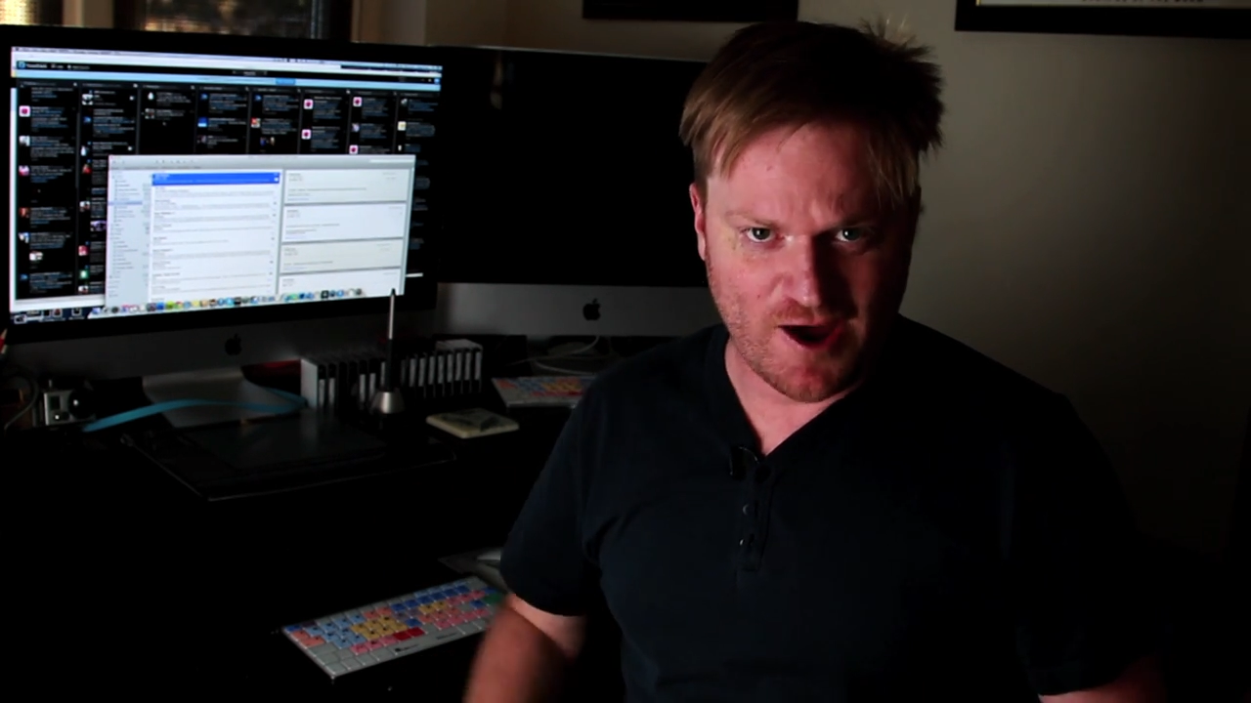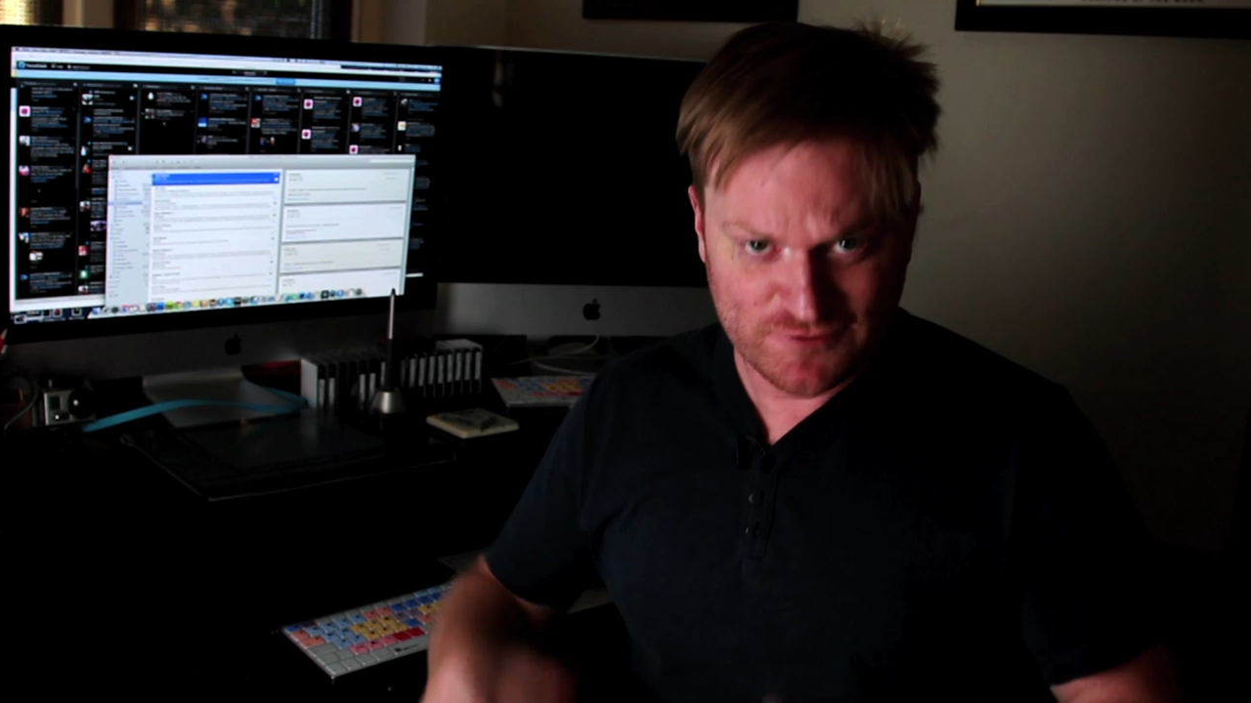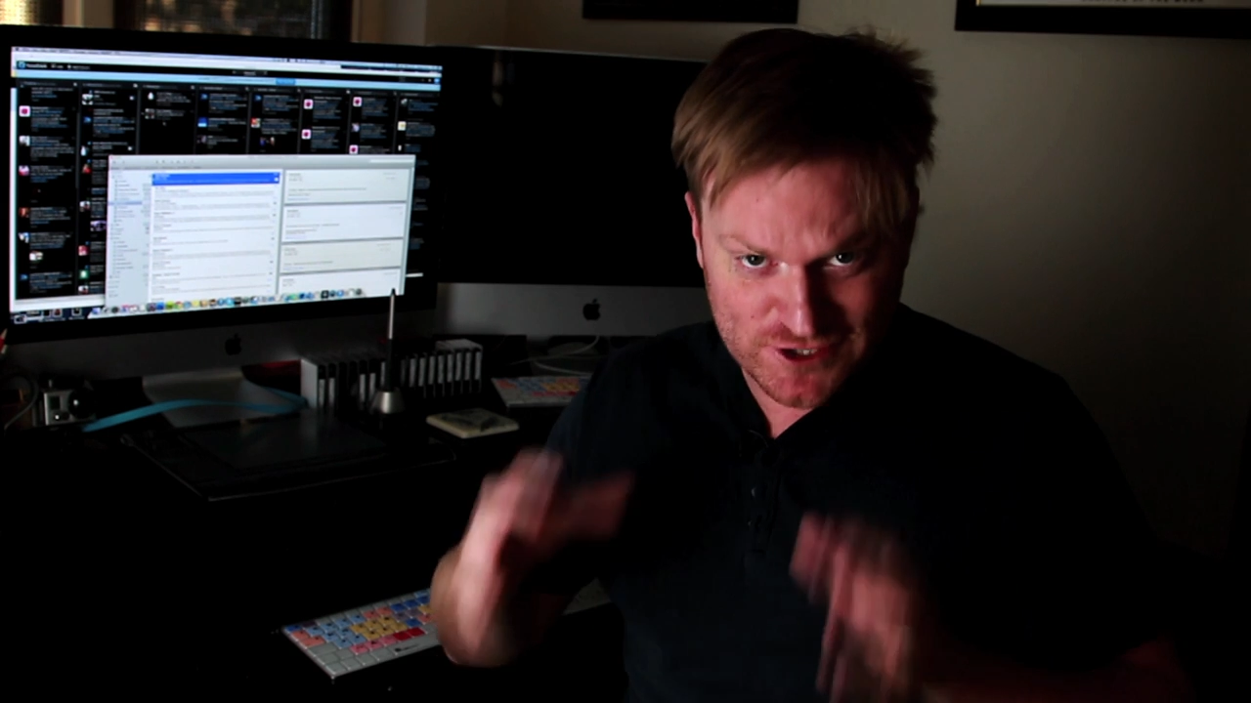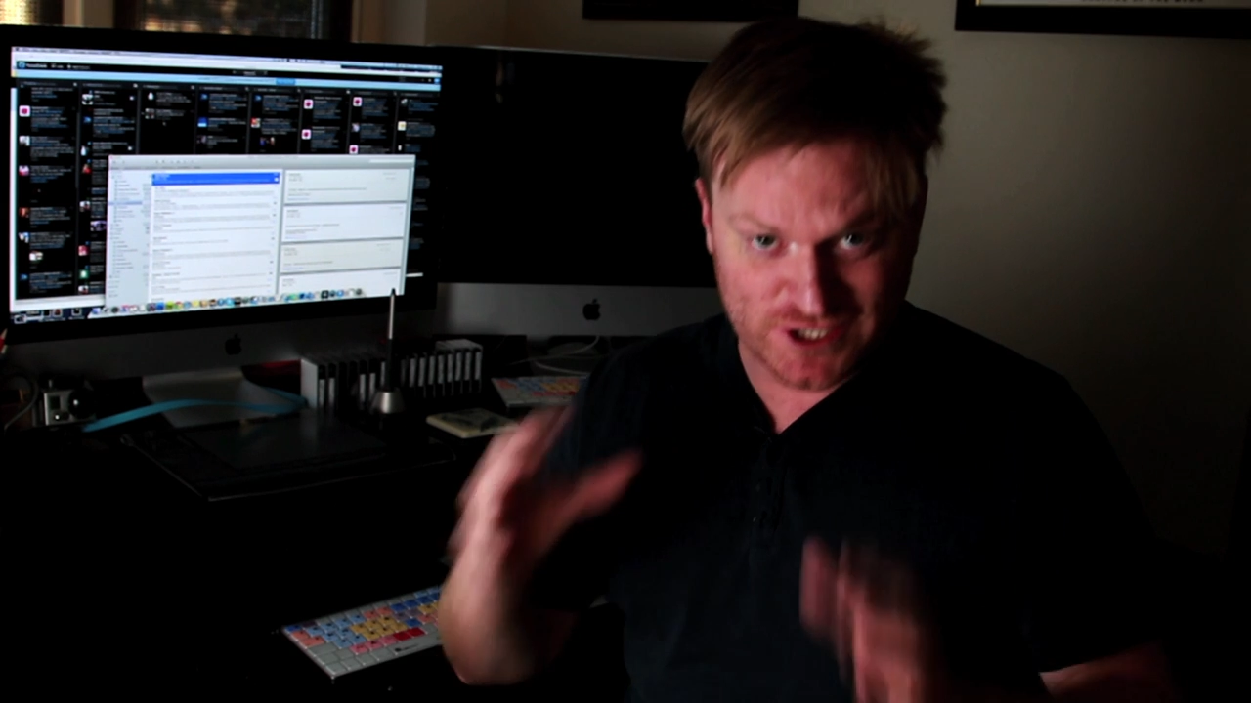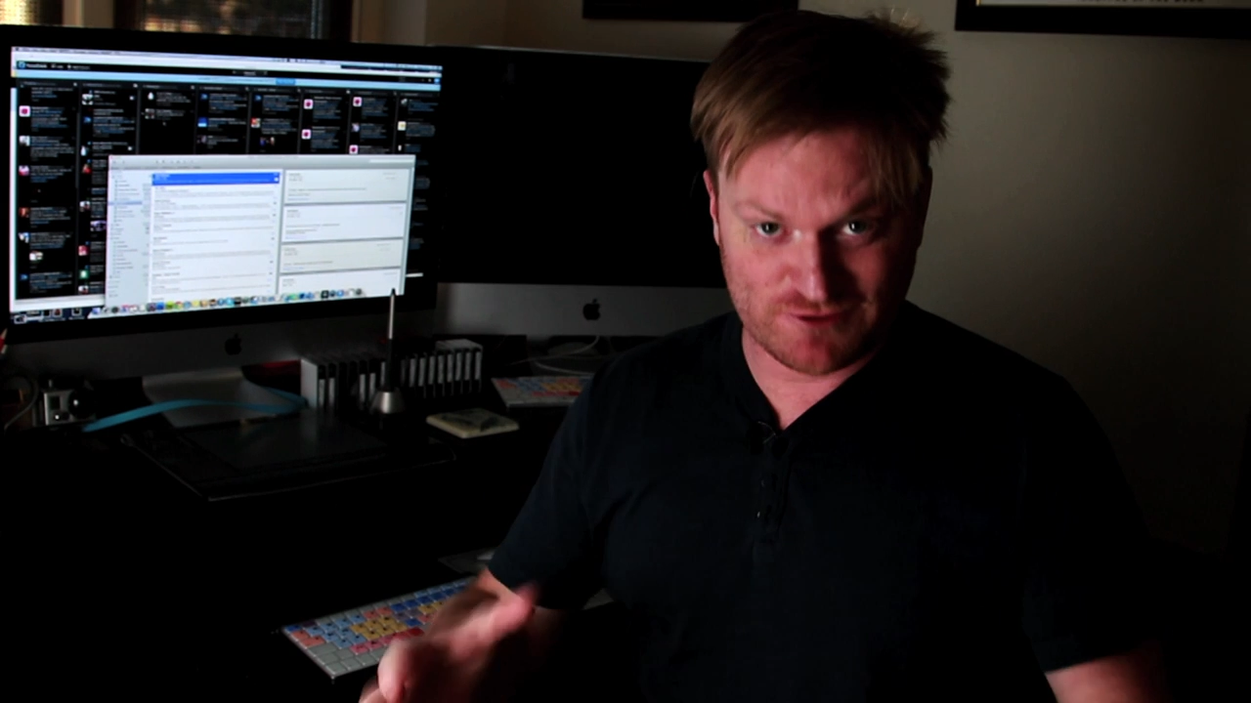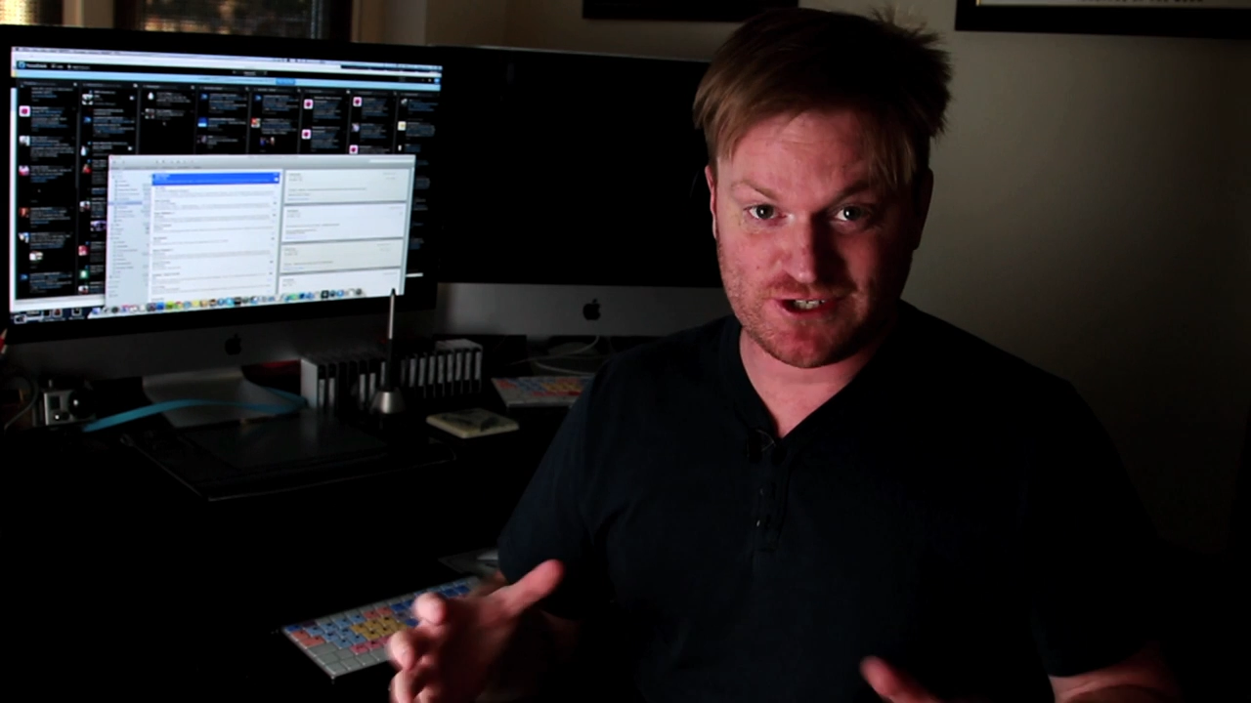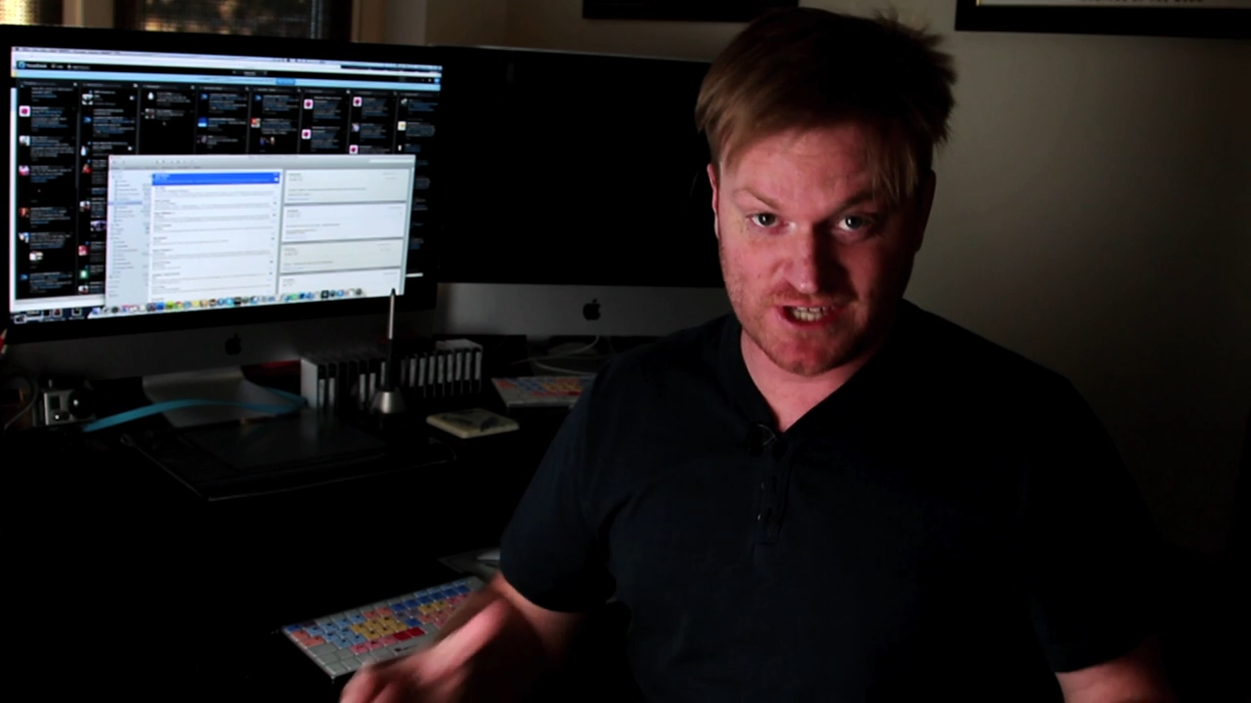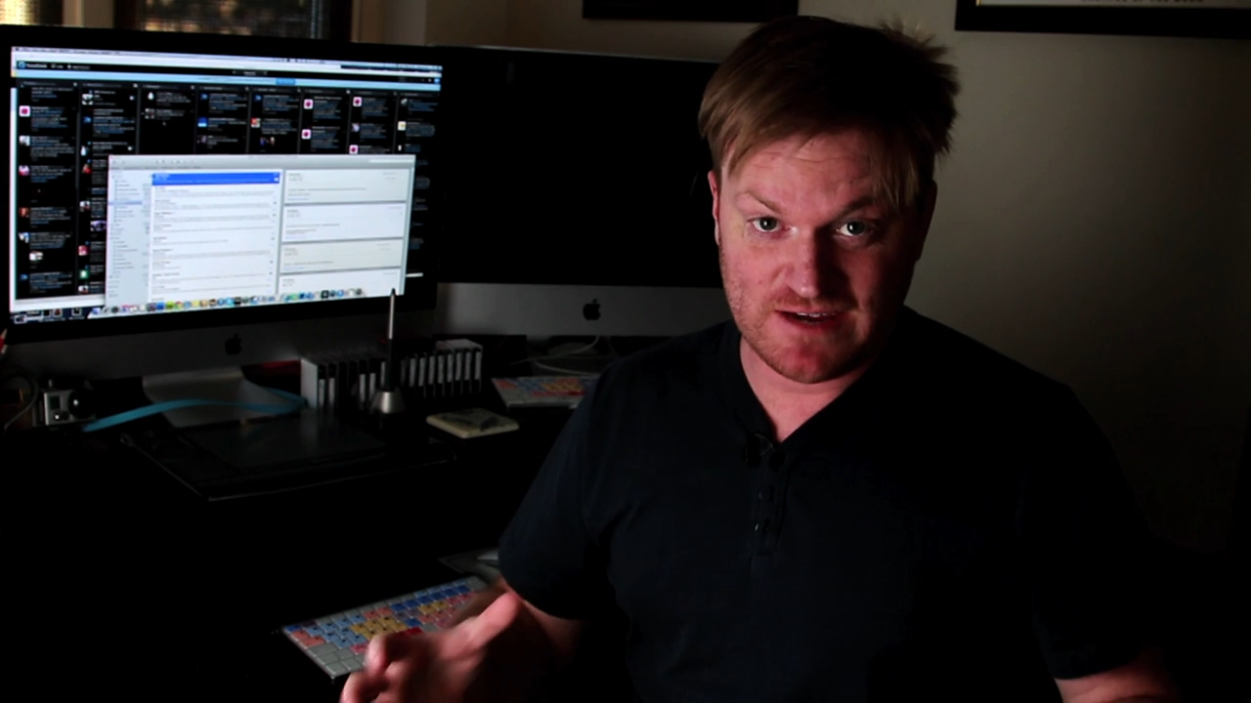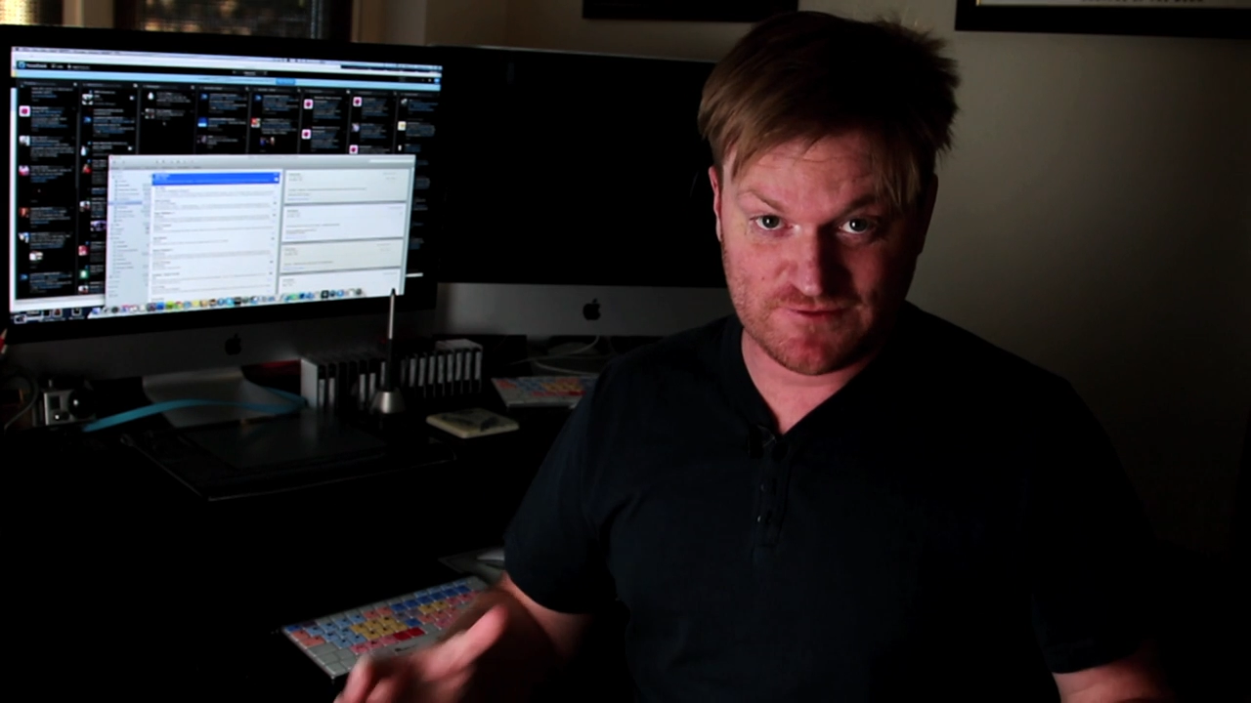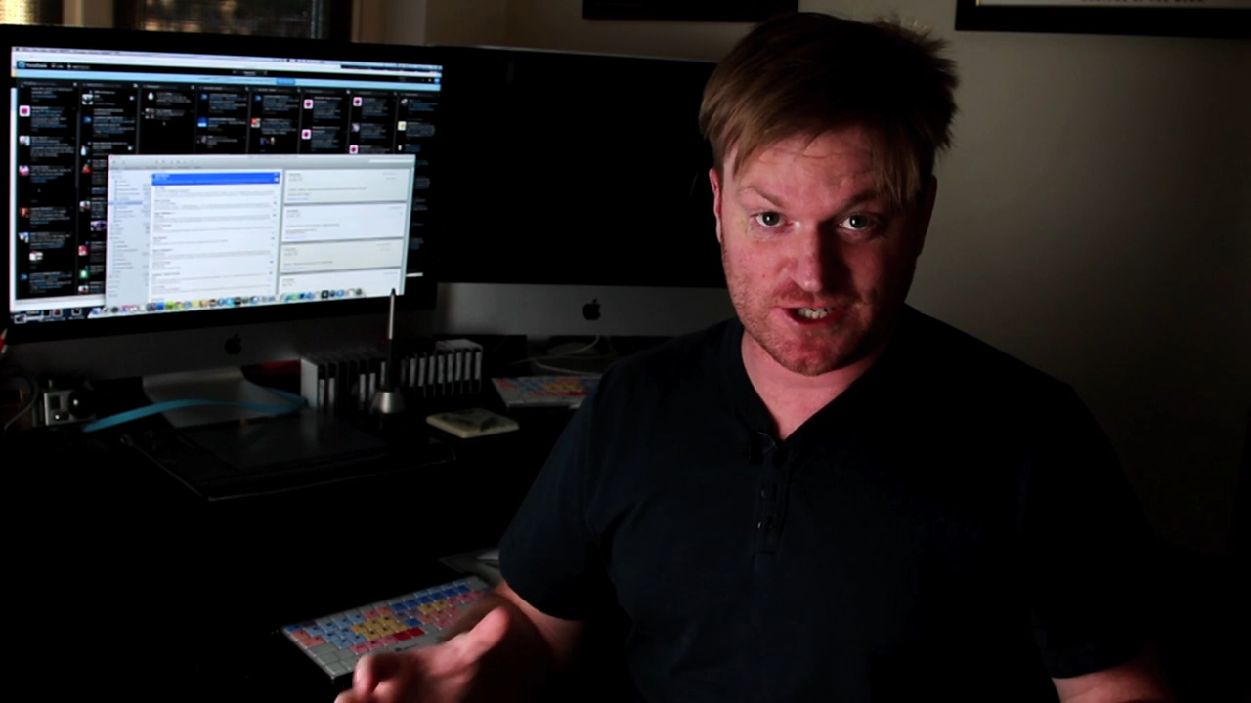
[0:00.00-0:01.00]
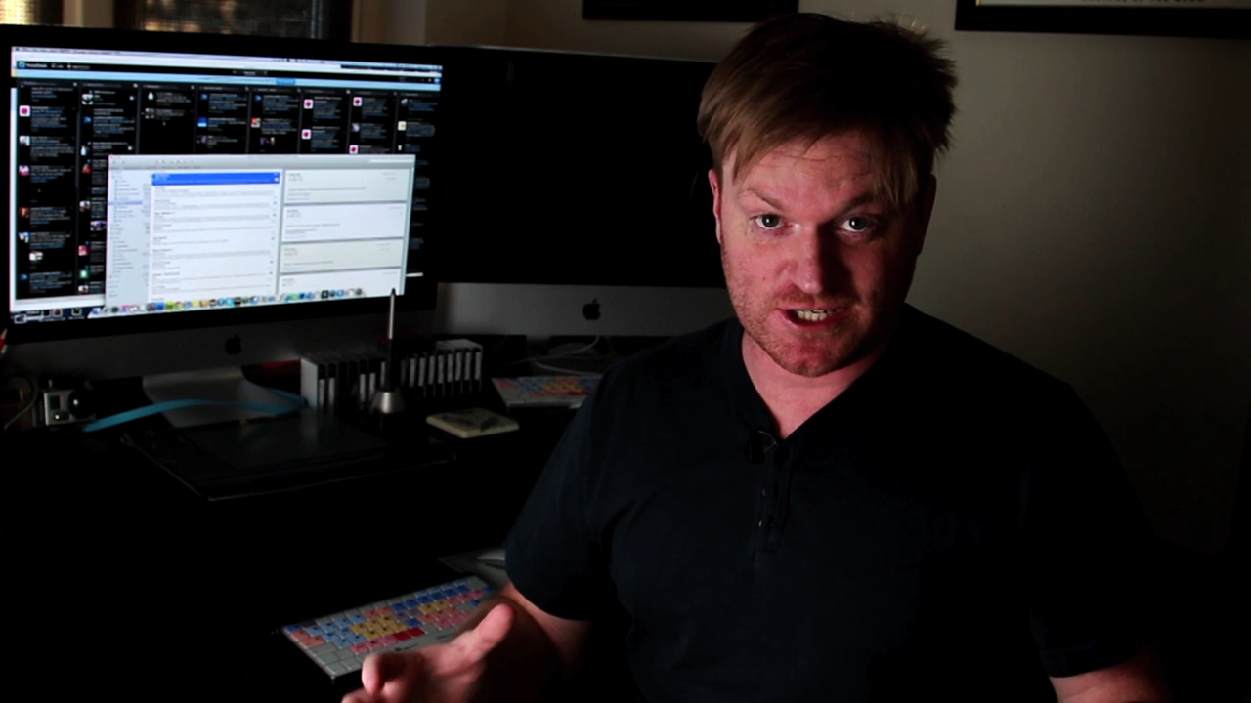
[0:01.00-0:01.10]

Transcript: I've just received